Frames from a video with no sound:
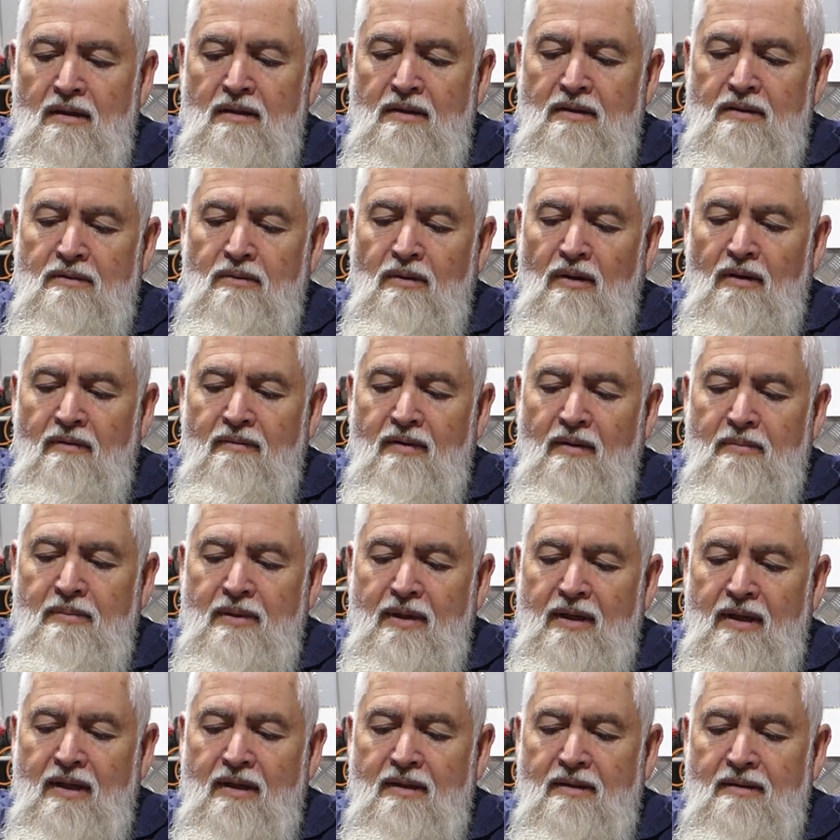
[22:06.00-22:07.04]
and 12 up
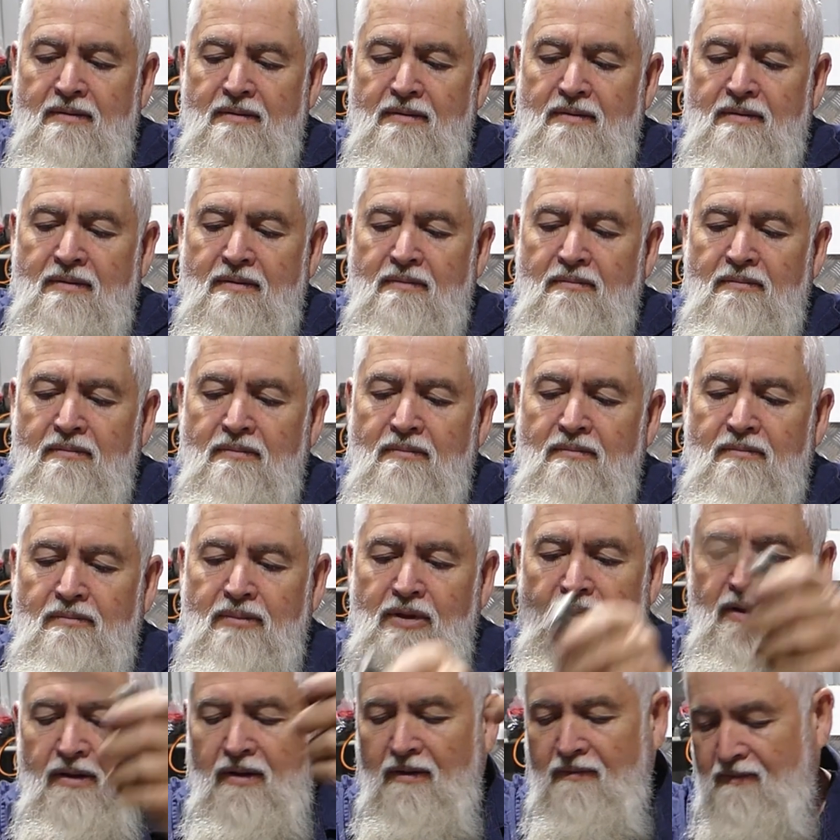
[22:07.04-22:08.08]
here.
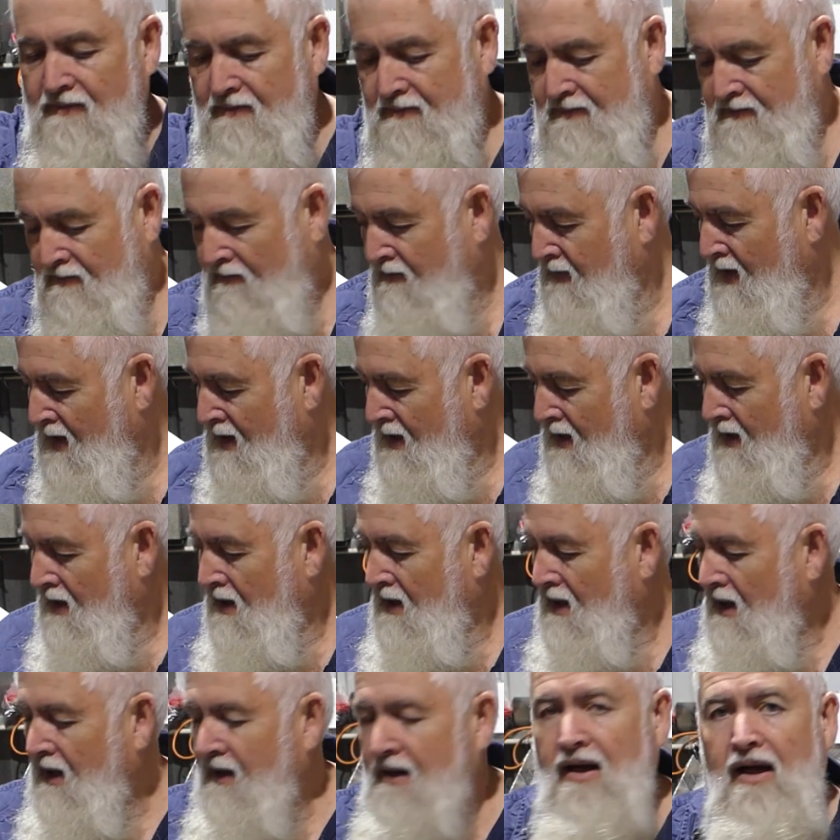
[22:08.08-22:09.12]
Beautiful.
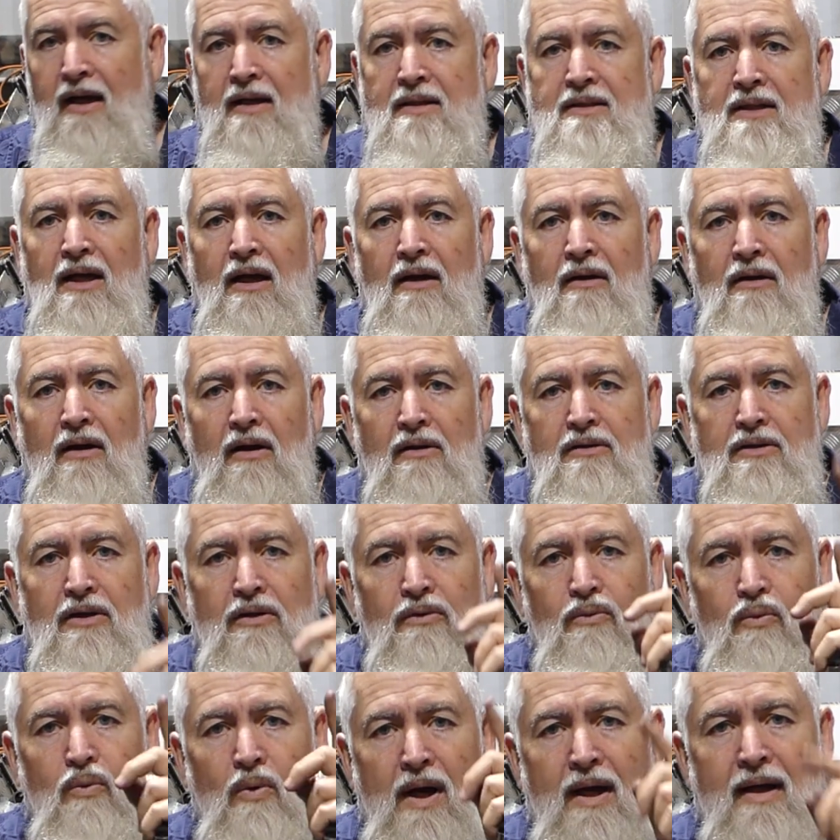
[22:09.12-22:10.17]
Okay, so I'll
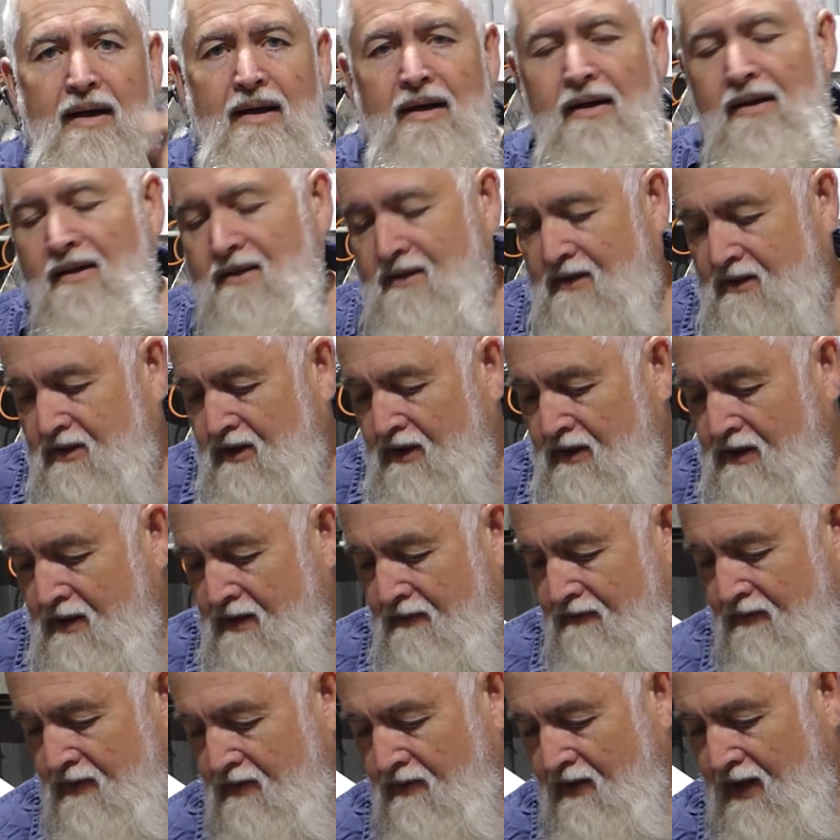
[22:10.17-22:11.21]
do 1 turn
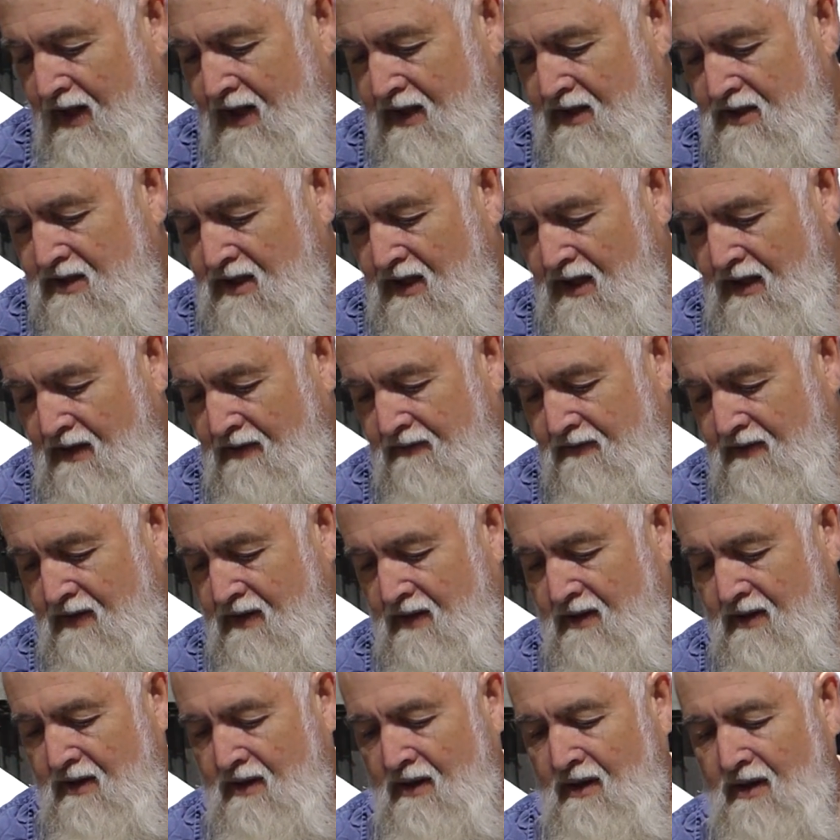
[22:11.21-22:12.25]
of the crankshaft.
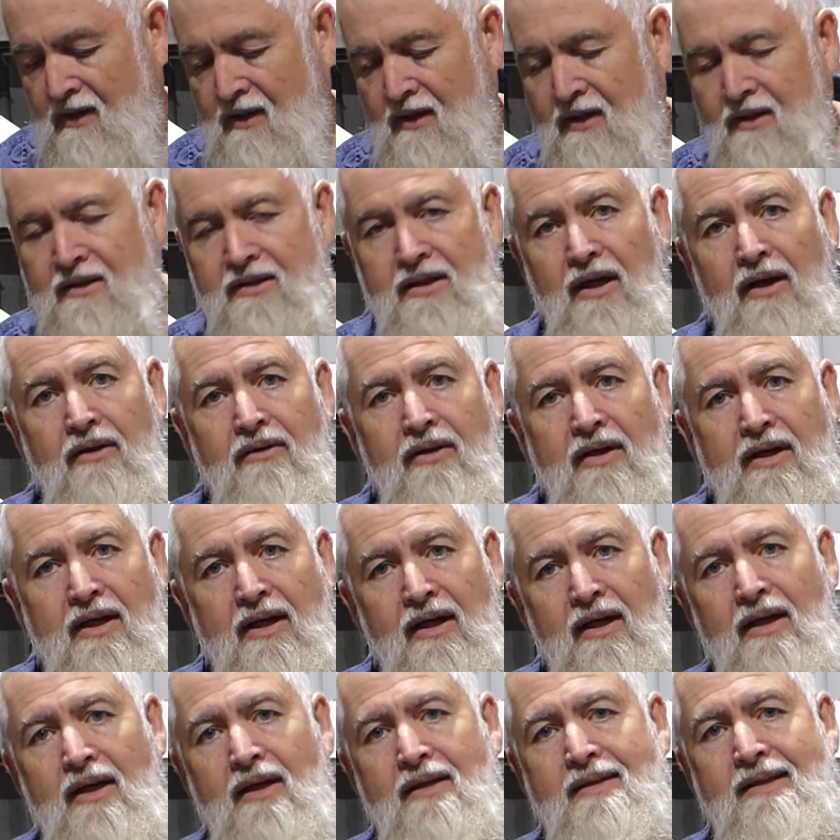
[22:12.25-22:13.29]
So the
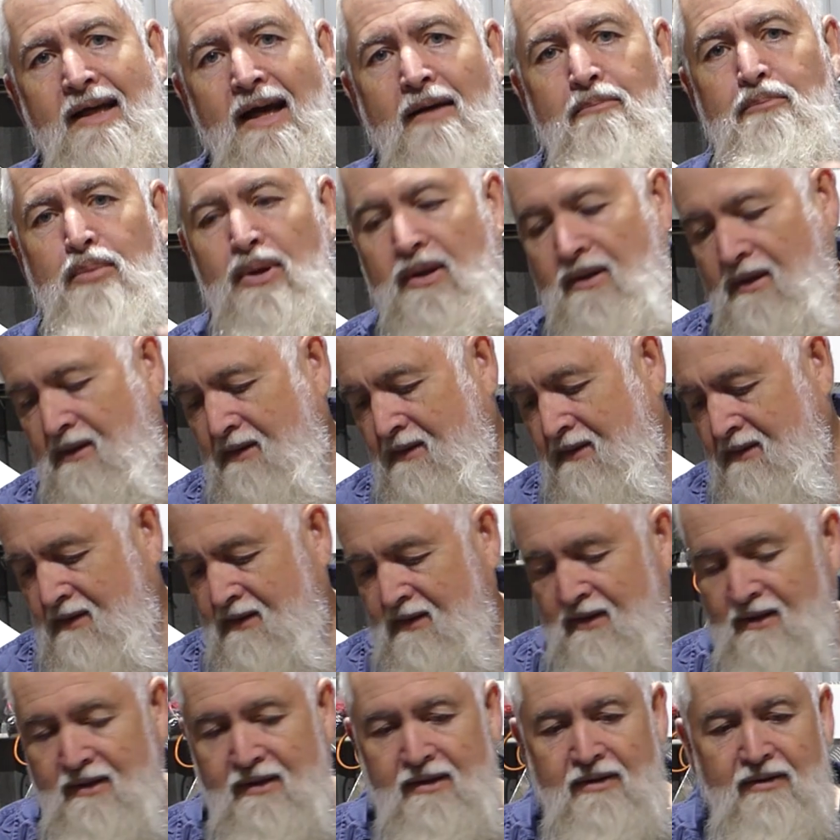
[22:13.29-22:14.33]
key is up
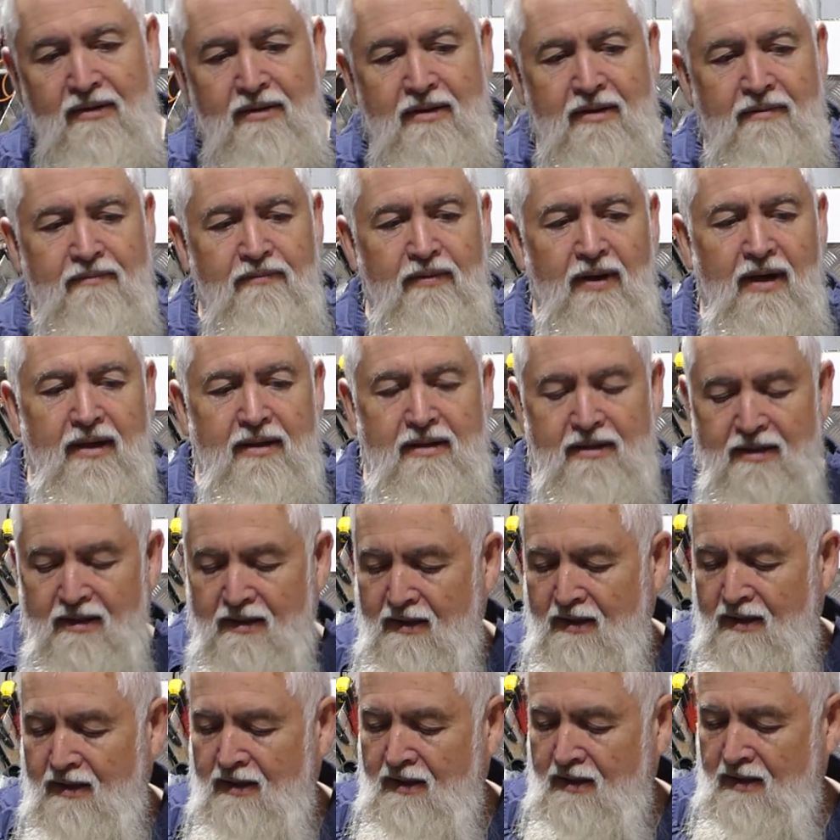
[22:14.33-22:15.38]
on the front,
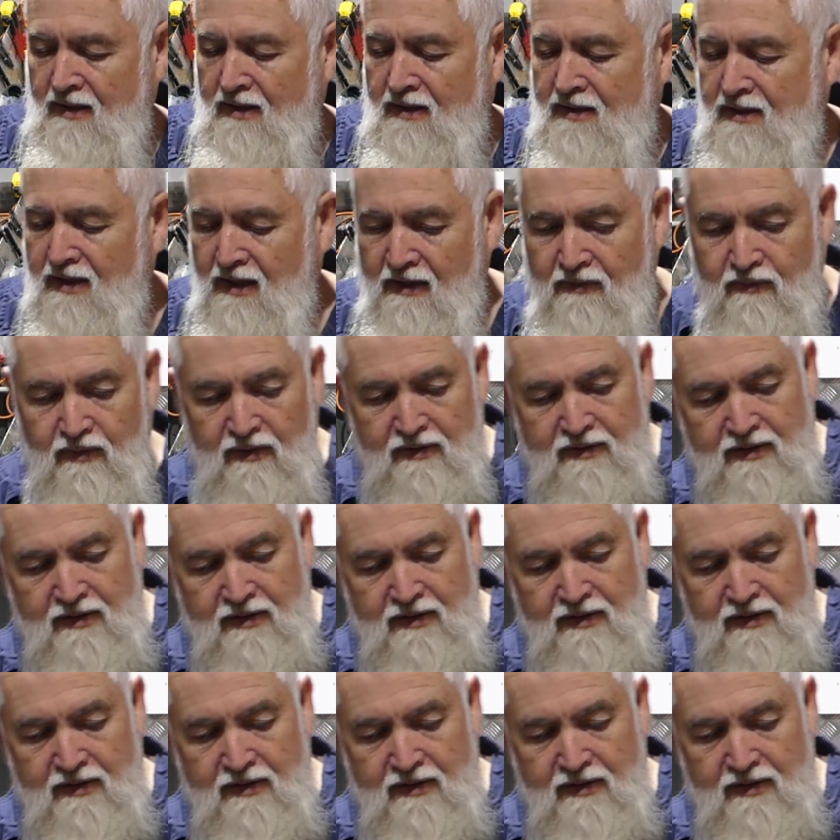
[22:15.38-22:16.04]
so we'll